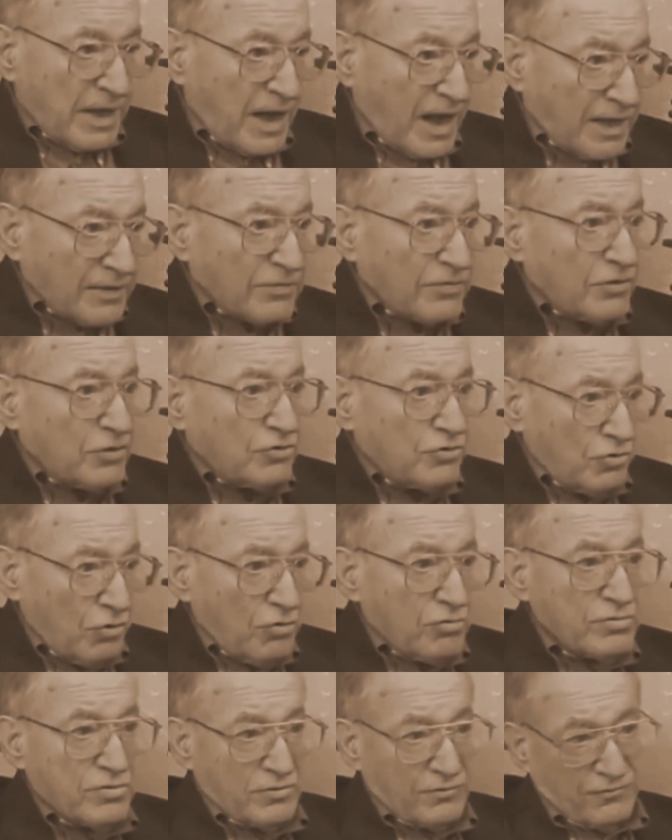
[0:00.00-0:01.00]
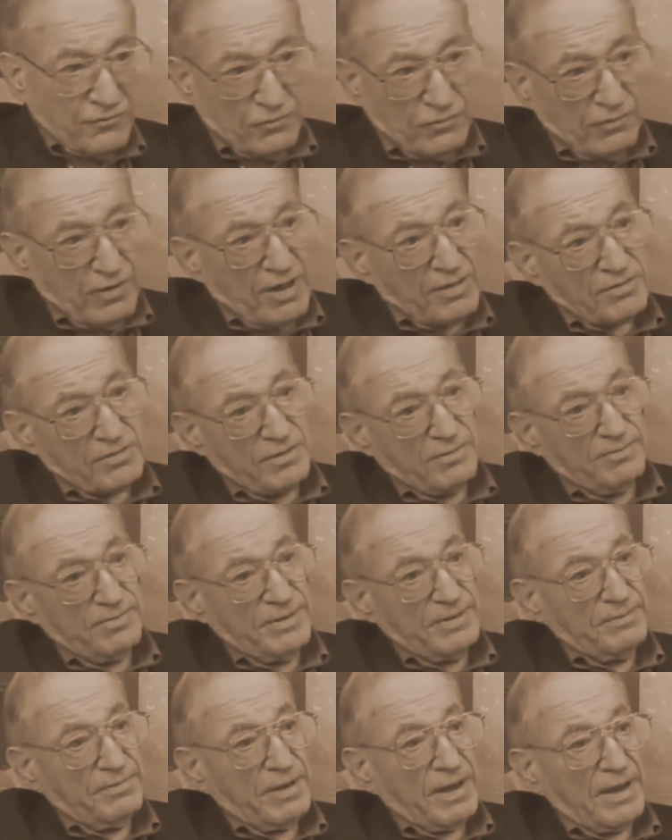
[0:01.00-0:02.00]
cut the dose in
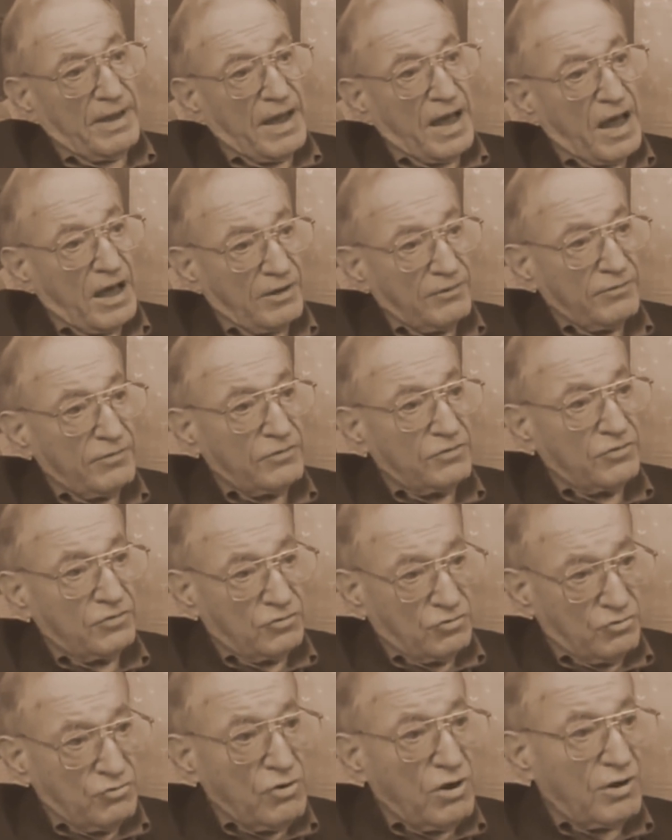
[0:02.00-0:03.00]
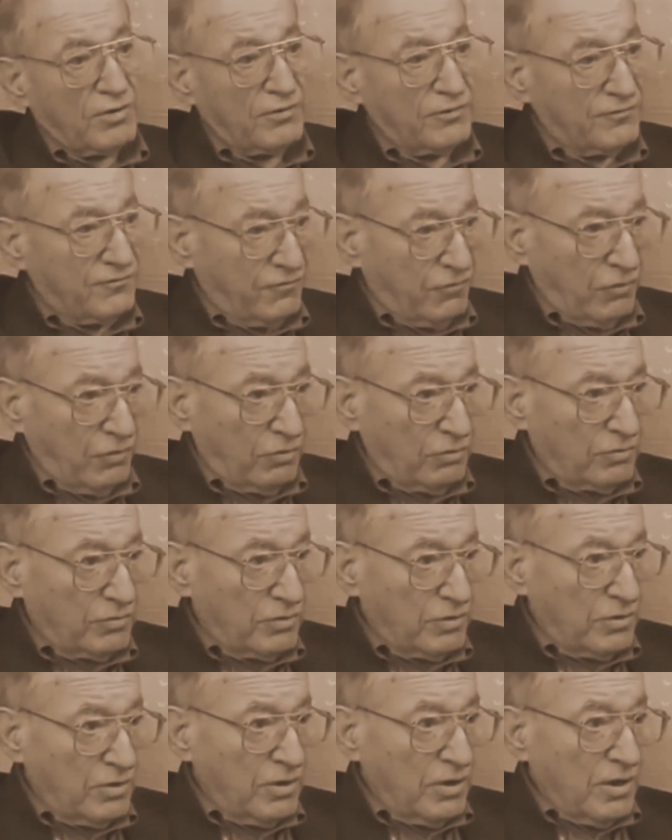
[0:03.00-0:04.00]
fluoroscopy by 100 to
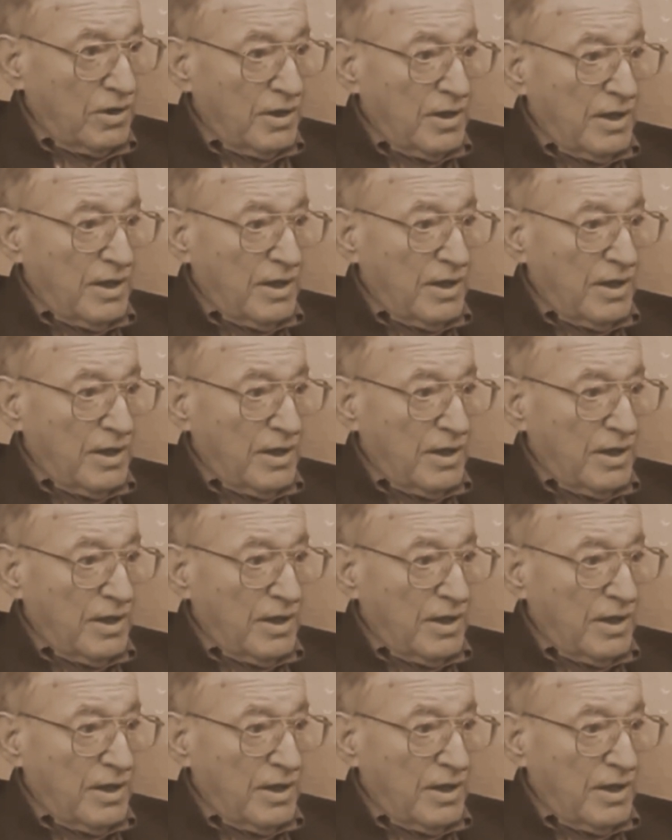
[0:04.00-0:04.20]
200-fold.